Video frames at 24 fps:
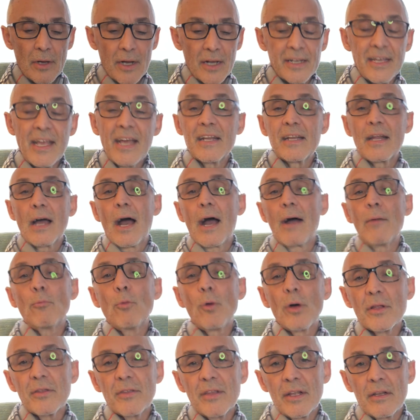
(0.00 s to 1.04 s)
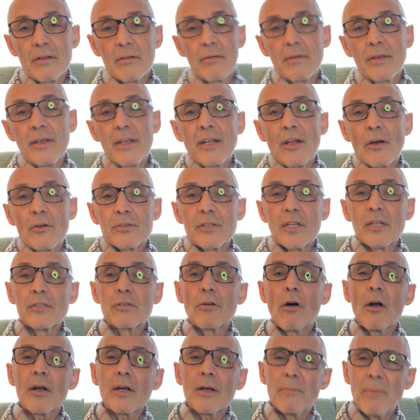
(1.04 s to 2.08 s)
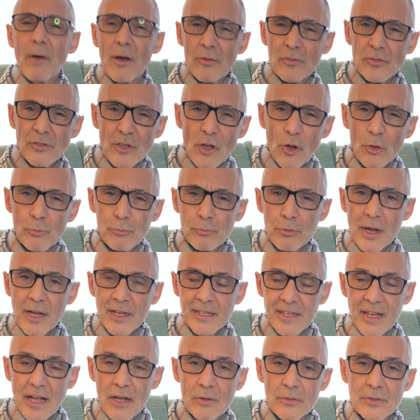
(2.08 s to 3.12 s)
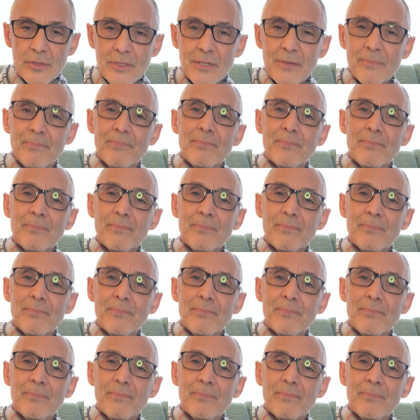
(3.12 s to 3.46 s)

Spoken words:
again, I'm one that, you know, to talk about note breakdowns,